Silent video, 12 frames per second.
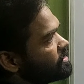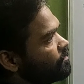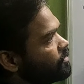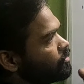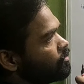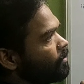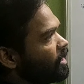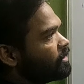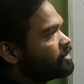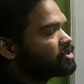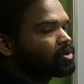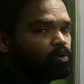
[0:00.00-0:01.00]
72
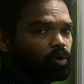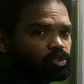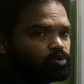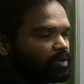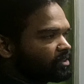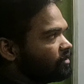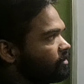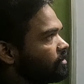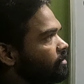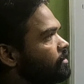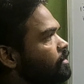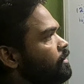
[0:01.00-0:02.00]
minus cot square 30.
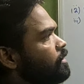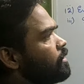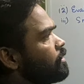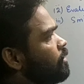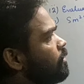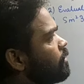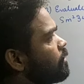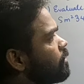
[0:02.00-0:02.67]
Now